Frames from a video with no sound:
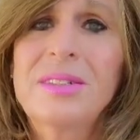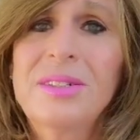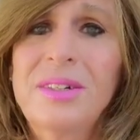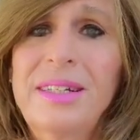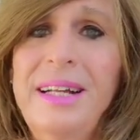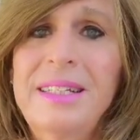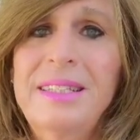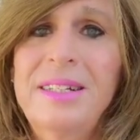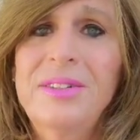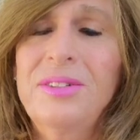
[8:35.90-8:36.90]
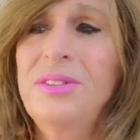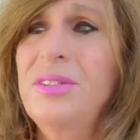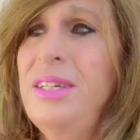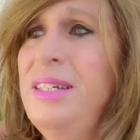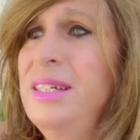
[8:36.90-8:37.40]
look out there and
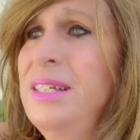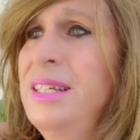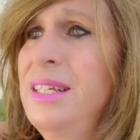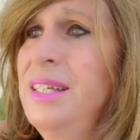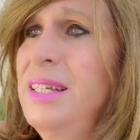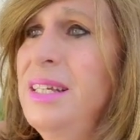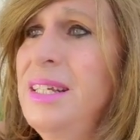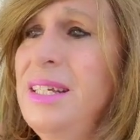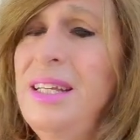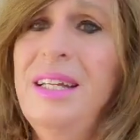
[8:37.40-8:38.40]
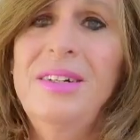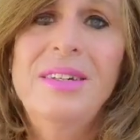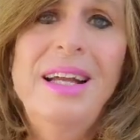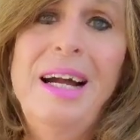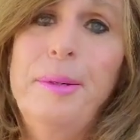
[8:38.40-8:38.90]
see you know,
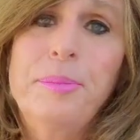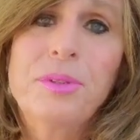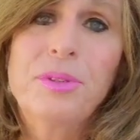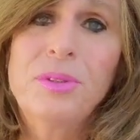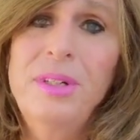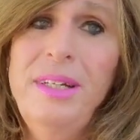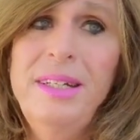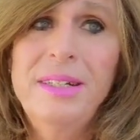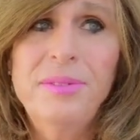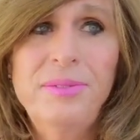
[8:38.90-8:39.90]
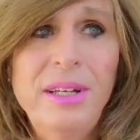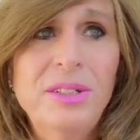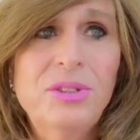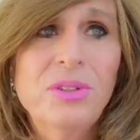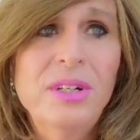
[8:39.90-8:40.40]
an apple tree and a
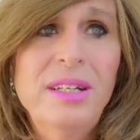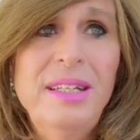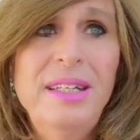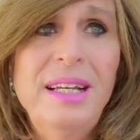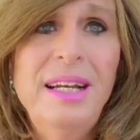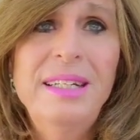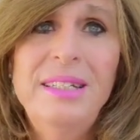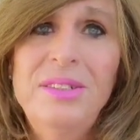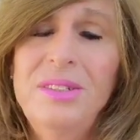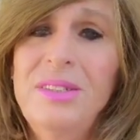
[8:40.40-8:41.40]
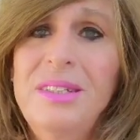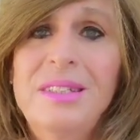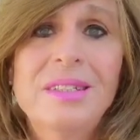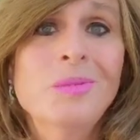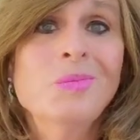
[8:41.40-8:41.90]
fig tree, and it just
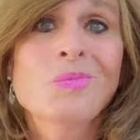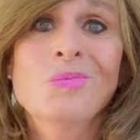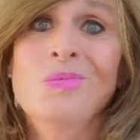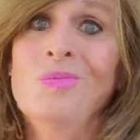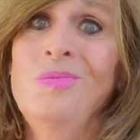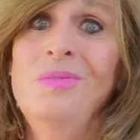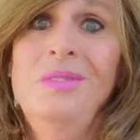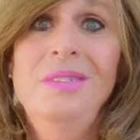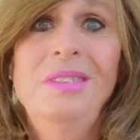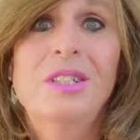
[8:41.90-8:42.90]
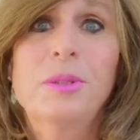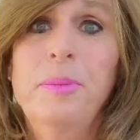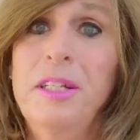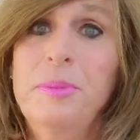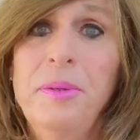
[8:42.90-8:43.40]
just
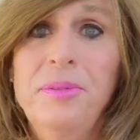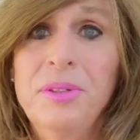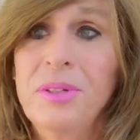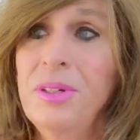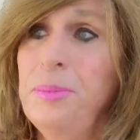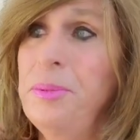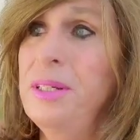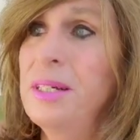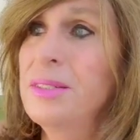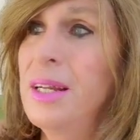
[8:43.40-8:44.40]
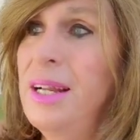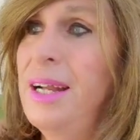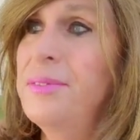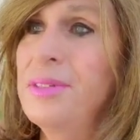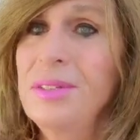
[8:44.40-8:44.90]
makes me feel good because I
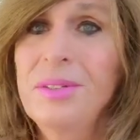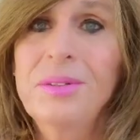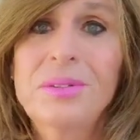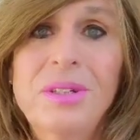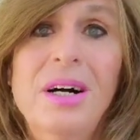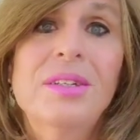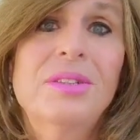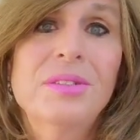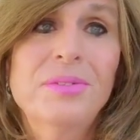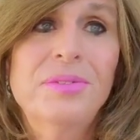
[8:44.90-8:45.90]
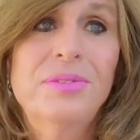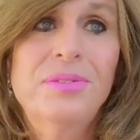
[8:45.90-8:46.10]
have a little touch of